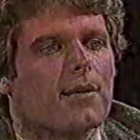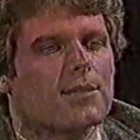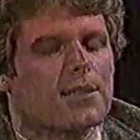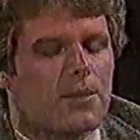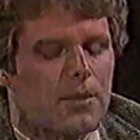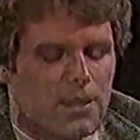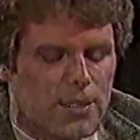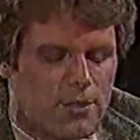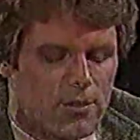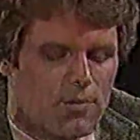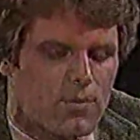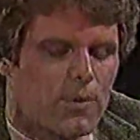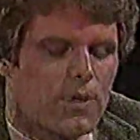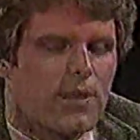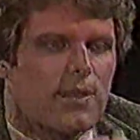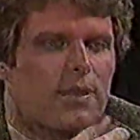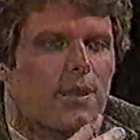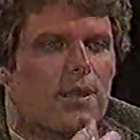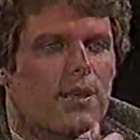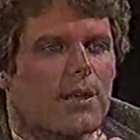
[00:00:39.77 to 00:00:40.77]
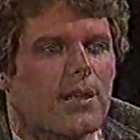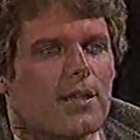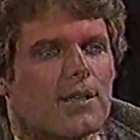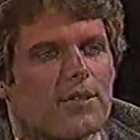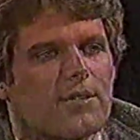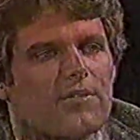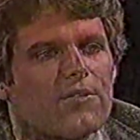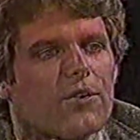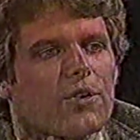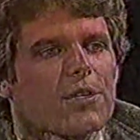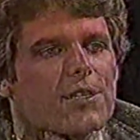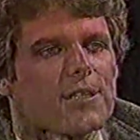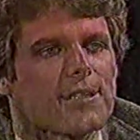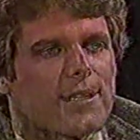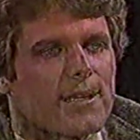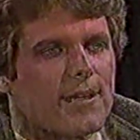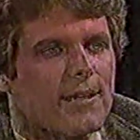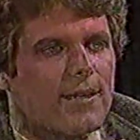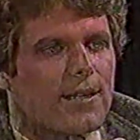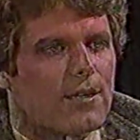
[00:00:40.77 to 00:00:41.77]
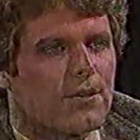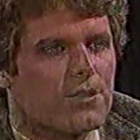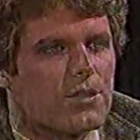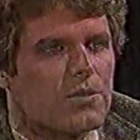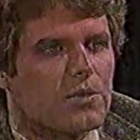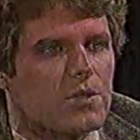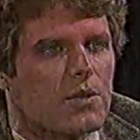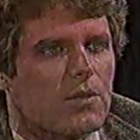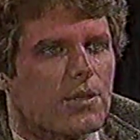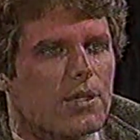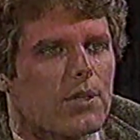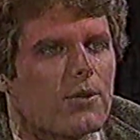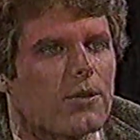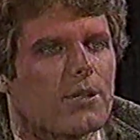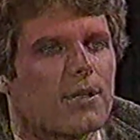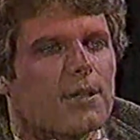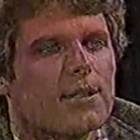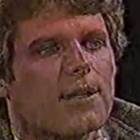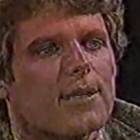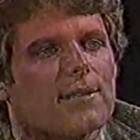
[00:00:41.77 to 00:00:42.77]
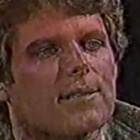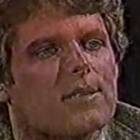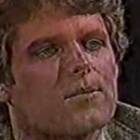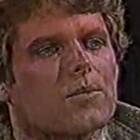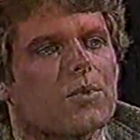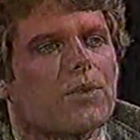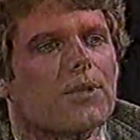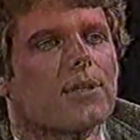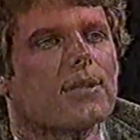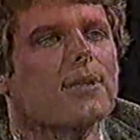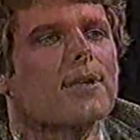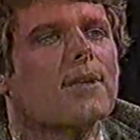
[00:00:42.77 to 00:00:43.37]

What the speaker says: something to do with the divorce, then. I know she was going to court on that this morning.